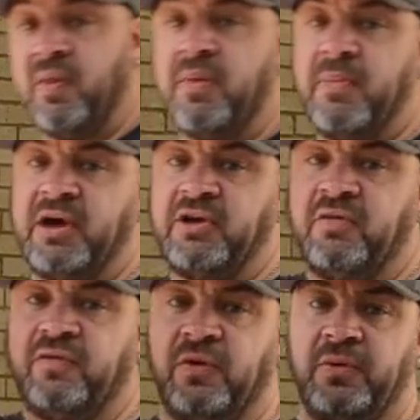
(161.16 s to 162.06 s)
on the
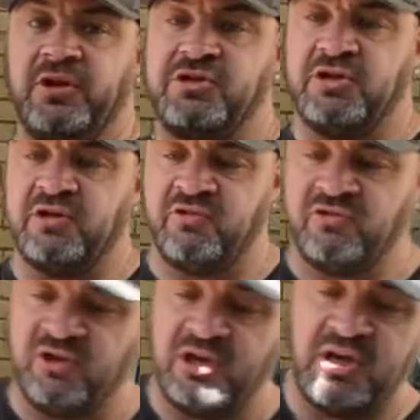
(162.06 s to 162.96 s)
microphone, as you can
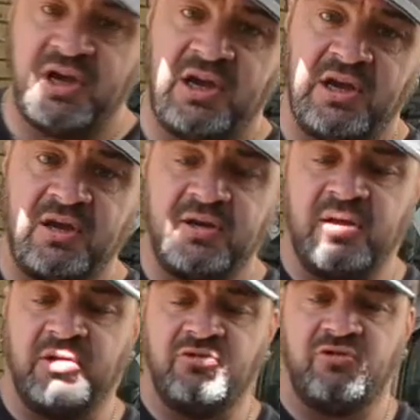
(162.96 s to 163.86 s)
see here.
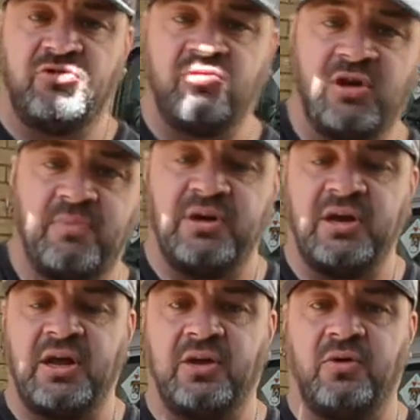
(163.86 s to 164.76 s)
I'll just
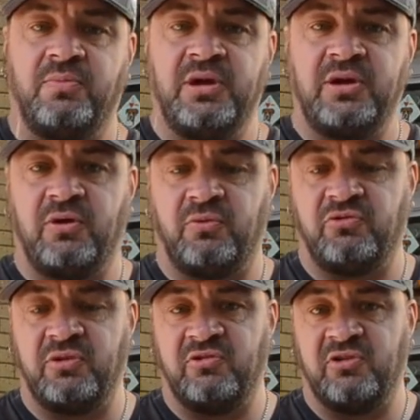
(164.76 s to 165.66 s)
bring that a little bit
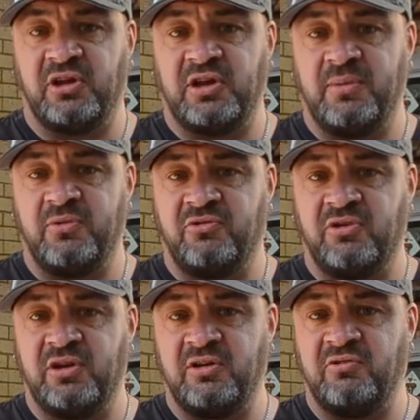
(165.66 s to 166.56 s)
closer into the camera
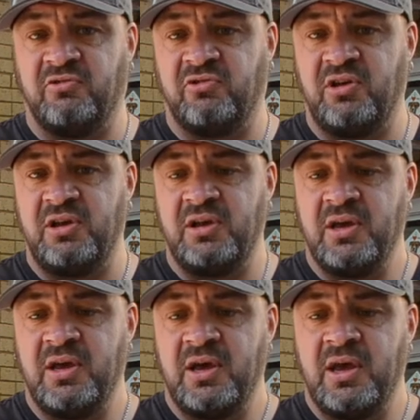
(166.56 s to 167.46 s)
so you can see.
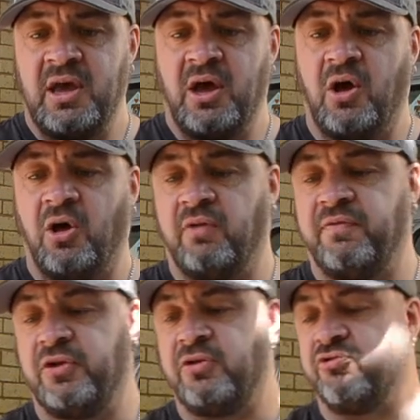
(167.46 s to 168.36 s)
All
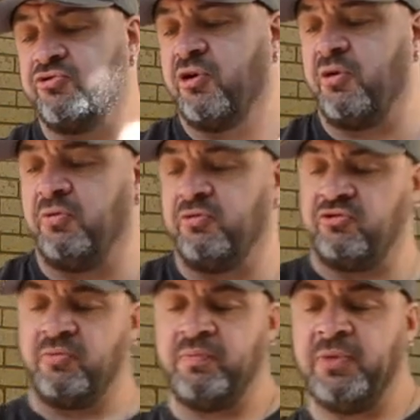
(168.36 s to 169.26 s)
of the
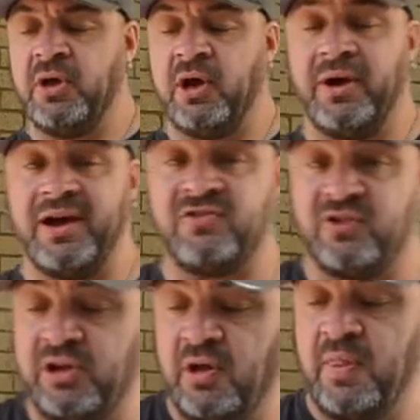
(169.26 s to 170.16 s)
controls are
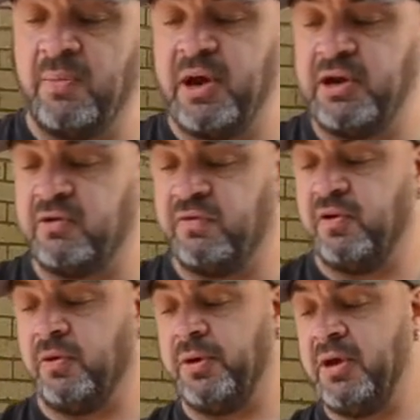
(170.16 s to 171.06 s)
actually on the
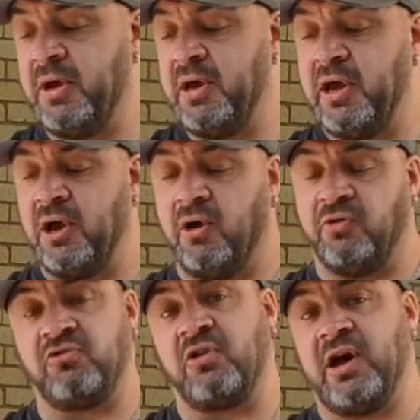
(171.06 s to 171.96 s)
microphone. It
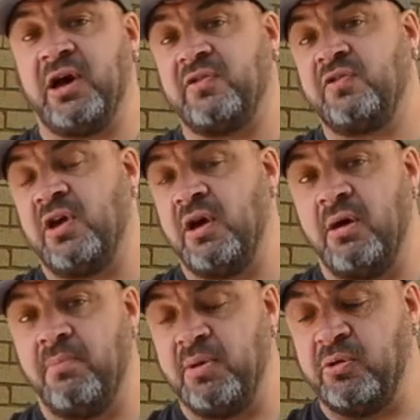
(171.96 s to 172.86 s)
also has
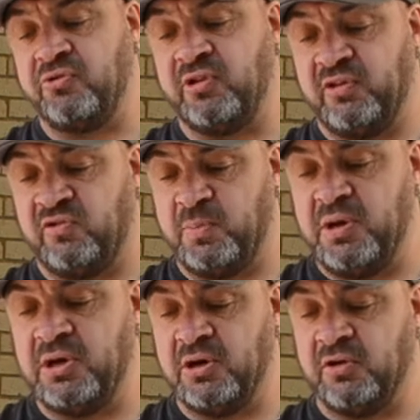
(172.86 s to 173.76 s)
a built-in
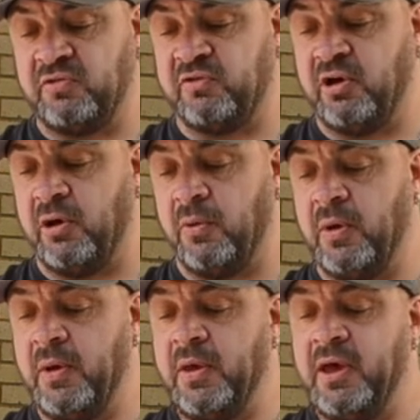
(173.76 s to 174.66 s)
speaker,
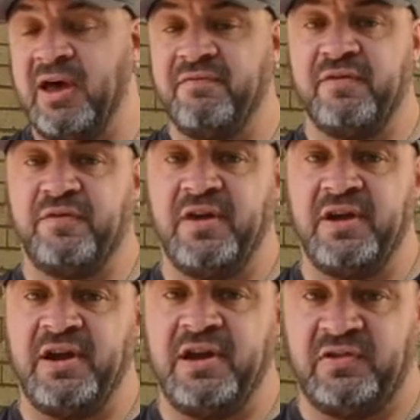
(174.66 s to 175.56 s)
so
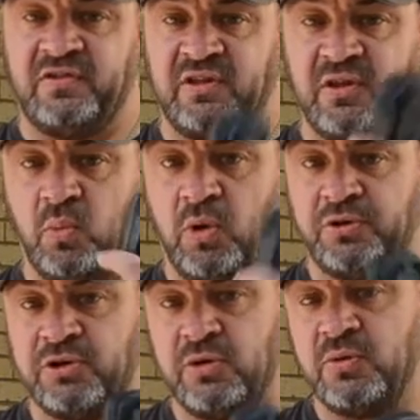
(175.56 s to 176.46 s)
everything is in the
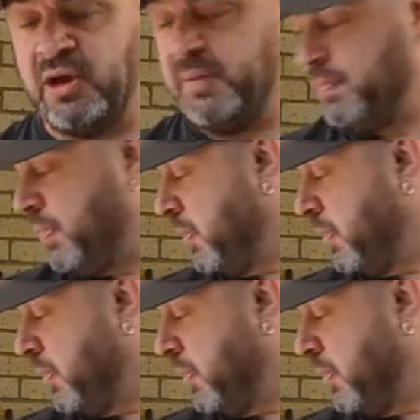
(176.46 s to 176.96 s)
one unit.